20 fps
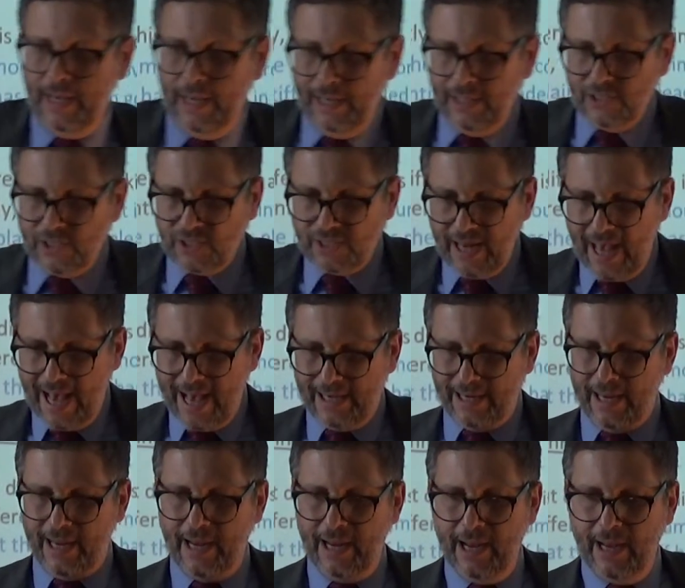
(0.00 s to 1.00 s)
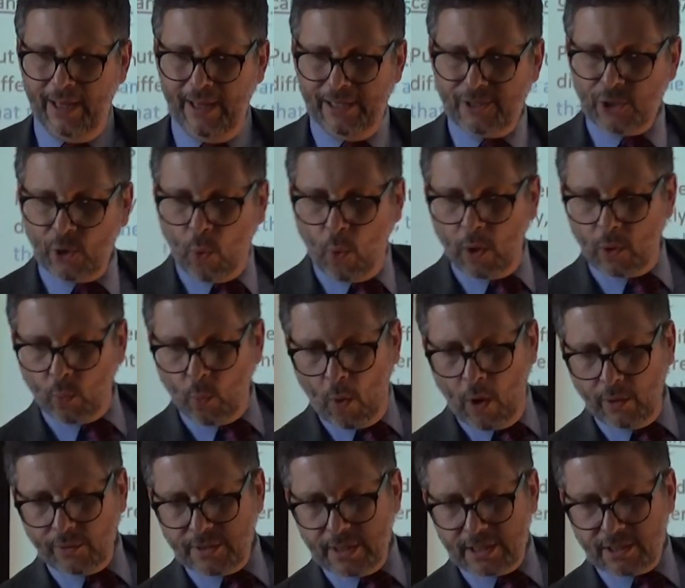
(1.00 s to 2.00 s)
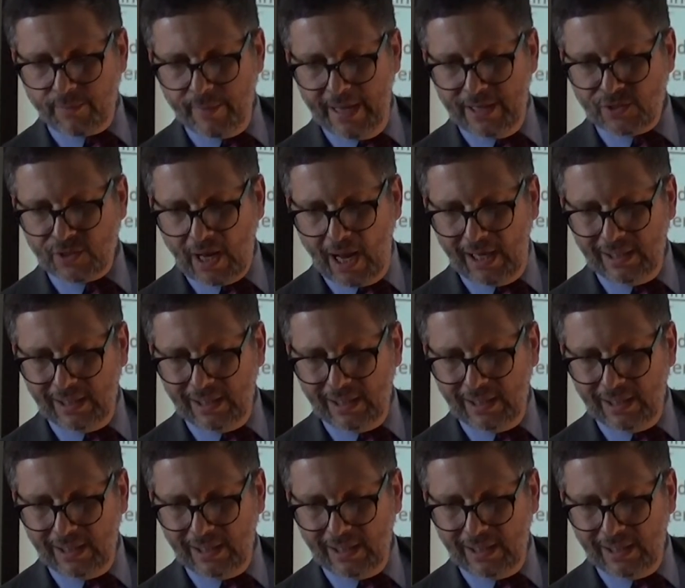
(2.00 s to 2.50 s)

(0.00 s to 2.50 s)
Instead, is the court won't dismiss